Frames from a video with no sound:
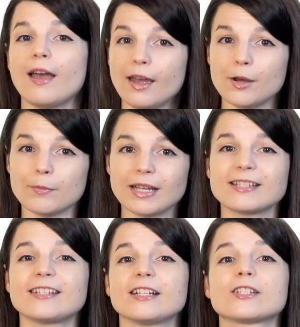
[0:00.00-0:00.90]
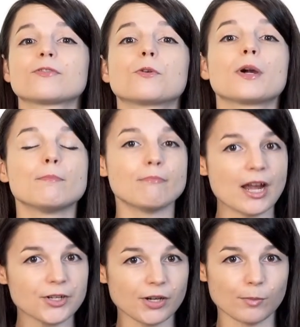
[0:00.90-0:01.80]
M stands for
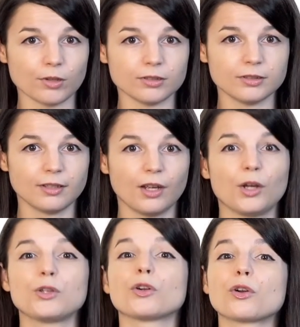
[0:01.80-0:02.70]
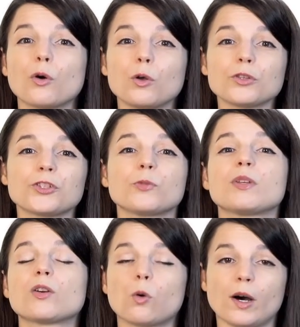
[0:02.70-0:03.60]
measurable. Your goals should
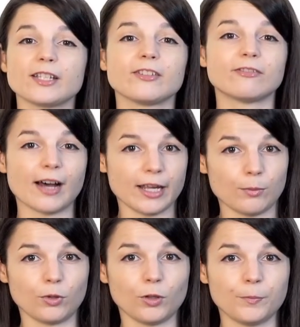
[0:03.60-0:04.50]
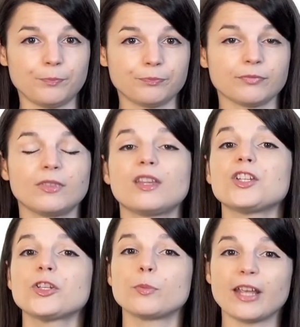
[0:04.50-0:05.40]
be quantifiable. They
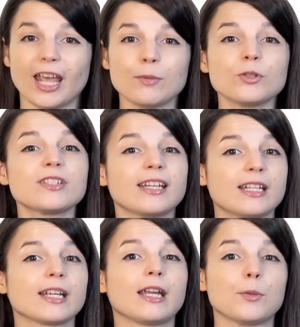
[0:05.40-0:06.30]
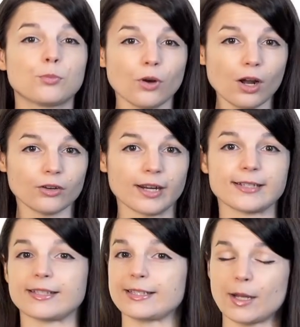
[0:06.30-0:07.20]
should be able to indicate
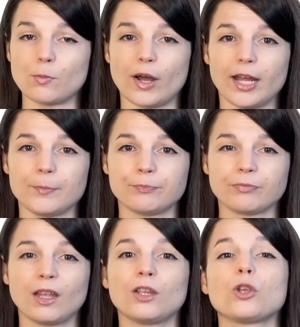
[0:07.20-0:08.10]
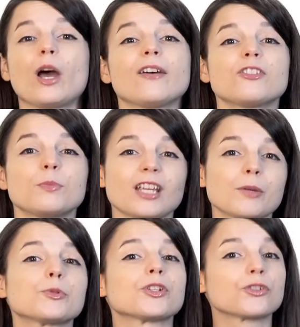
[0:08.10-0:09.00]
progress in some way. You have to be
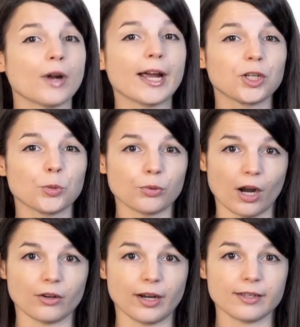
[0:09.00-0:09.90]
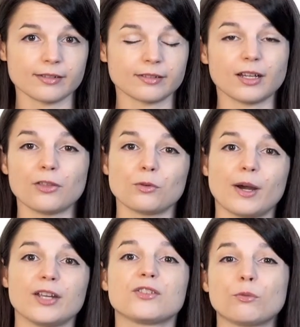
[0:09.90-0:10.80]
able to track your progress,
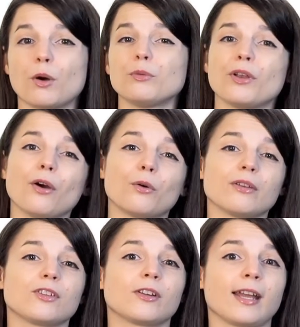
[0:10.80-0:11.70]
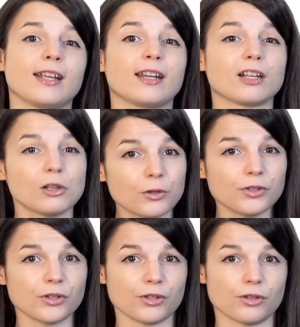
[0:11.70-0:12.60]
otherwise you won't know if you're getting any
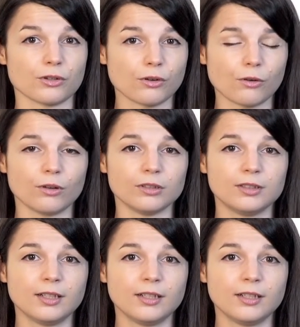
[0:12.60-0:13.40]
closer to your goal.